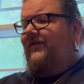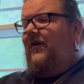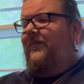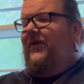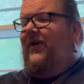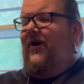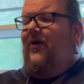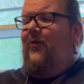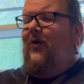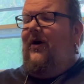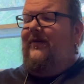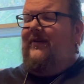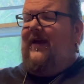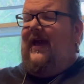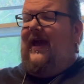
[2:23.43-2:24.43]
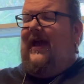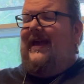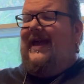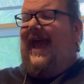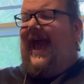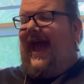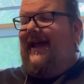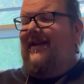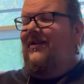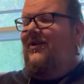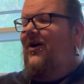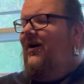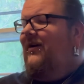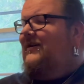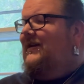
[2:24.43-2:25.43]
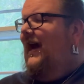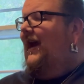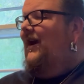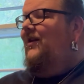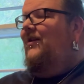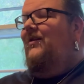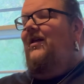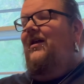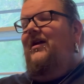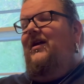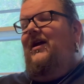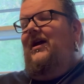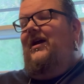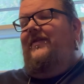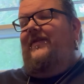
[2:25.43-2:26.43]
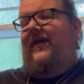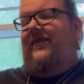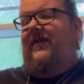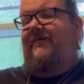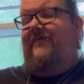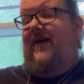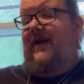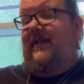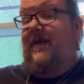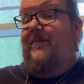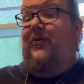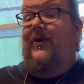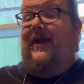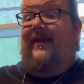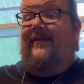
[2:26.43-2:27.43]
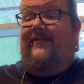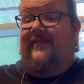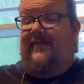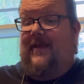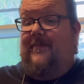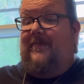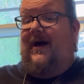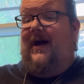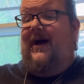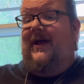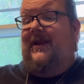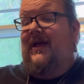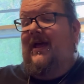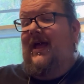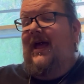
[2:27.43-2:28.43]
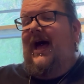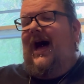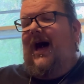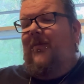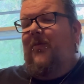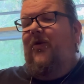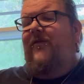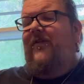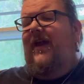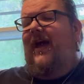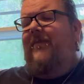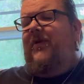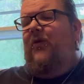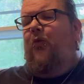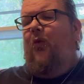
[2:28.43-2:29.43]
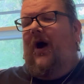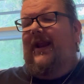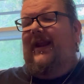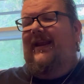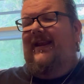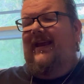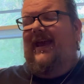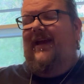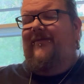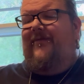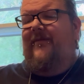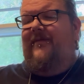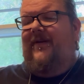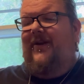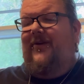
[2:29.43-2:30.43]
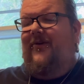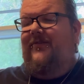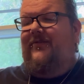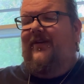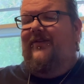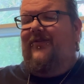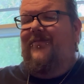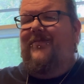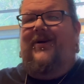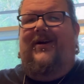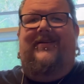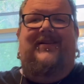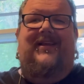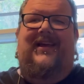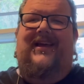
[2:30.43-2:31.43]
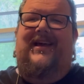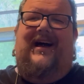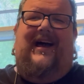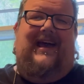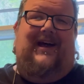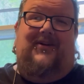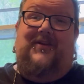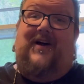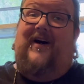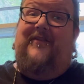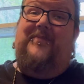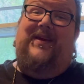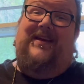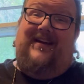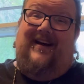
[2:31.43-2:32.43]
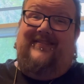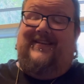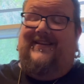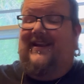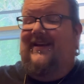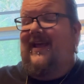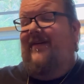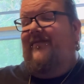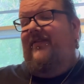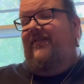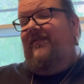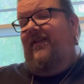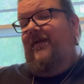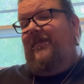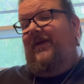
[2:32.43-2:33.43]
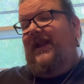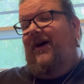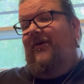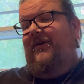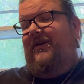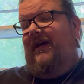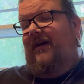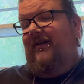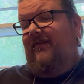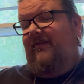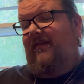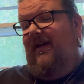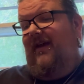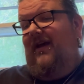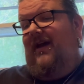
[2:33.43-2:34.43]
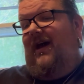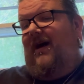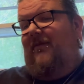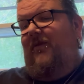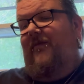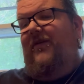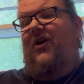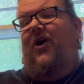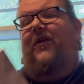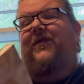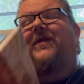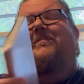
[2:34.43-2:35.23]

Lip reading: up here was a catalog title that they finally put a slip on. A movie I've been wanting to get from Vinegar Syndrome, but I held off because it didn't have a slip, and now it does. A movie called The